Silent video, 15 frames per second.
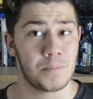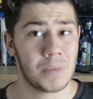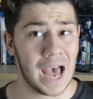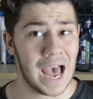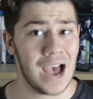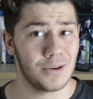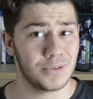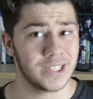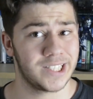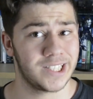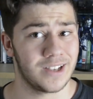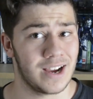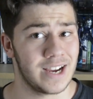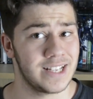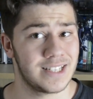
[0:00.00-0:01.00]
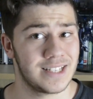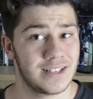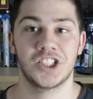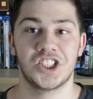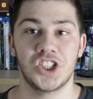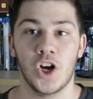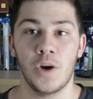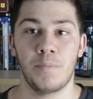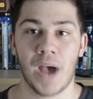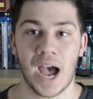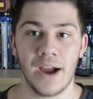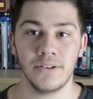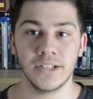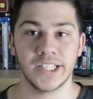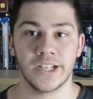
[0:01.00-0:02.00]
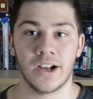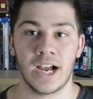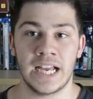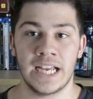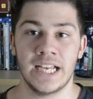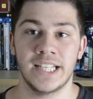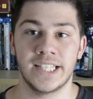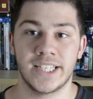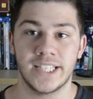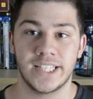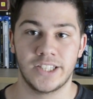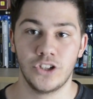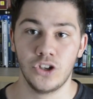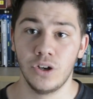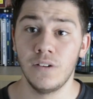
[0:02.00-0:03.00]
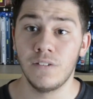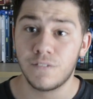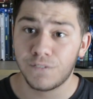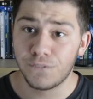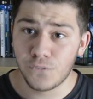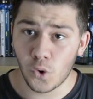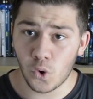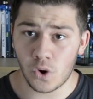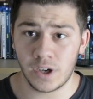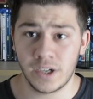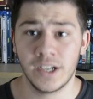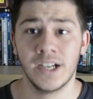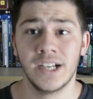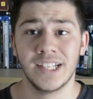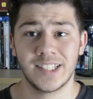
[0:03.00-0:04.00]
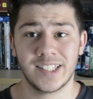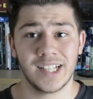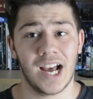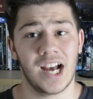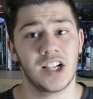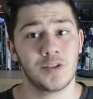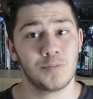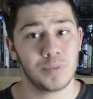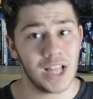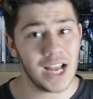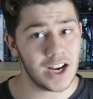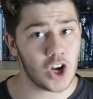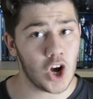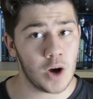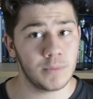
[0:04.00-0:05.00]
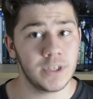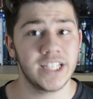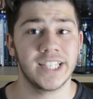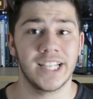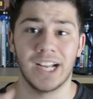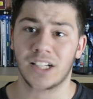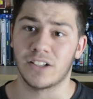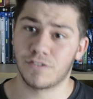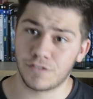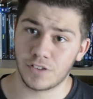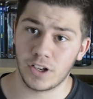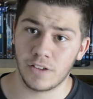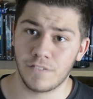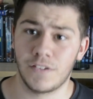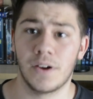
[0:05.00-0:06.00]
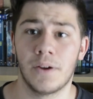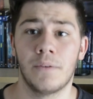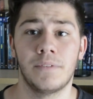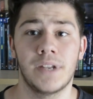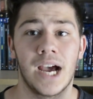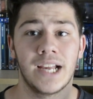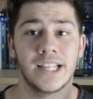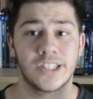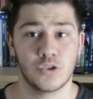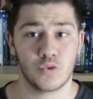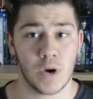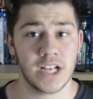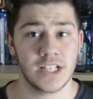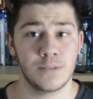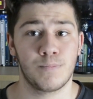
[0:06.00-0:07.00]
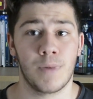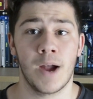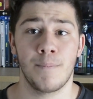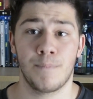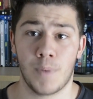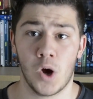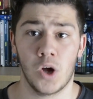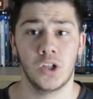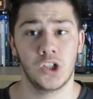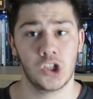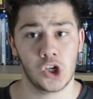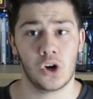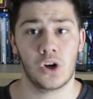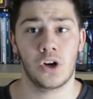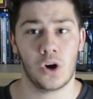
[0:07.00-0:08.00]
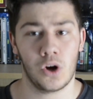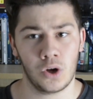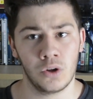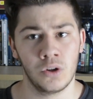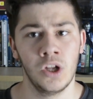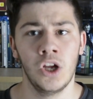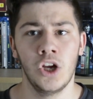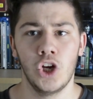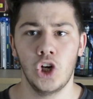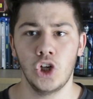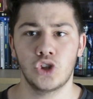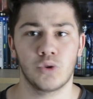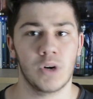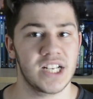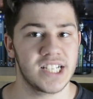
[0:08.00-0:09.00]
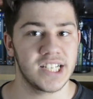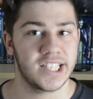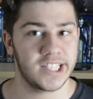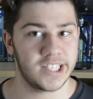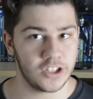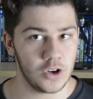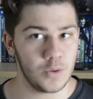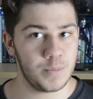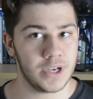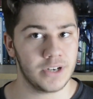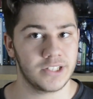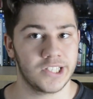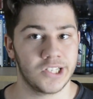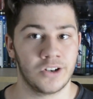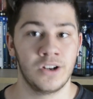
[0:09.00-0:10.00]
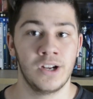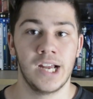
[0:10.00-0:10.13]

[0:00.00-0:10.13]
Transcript: Parasite. So Parasite is this new foreign slash black comedy slash thriller film that is directed by Bong Joon-ho, who directed Snowpiercer.